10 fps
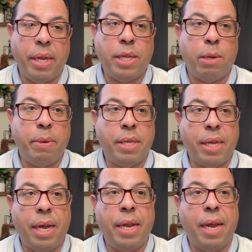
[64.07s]
needs to be
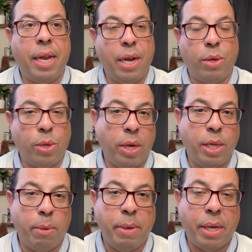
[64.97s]
said, and it also
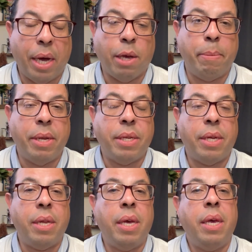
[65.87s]
needs to be
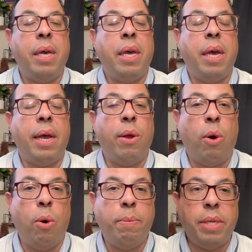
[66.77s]
documented in
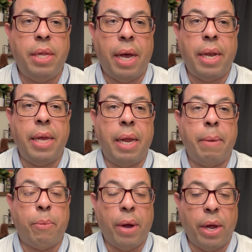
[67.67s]
hopes that
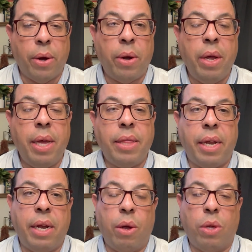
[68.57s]
in prayer
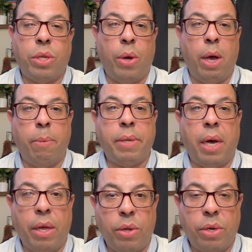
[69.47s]
that it also helps
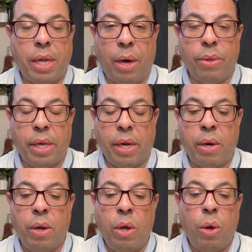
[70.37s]
others out
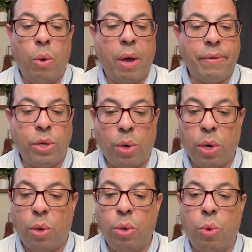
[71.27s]
there who have
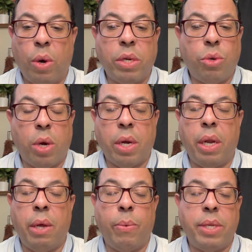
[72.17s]
struggled or are
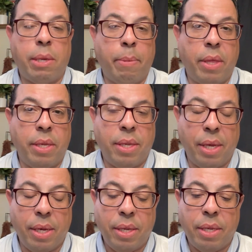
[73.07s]
struggling with some of these
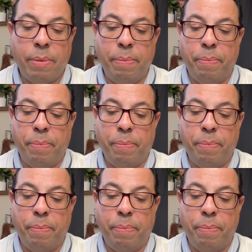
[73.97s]
things.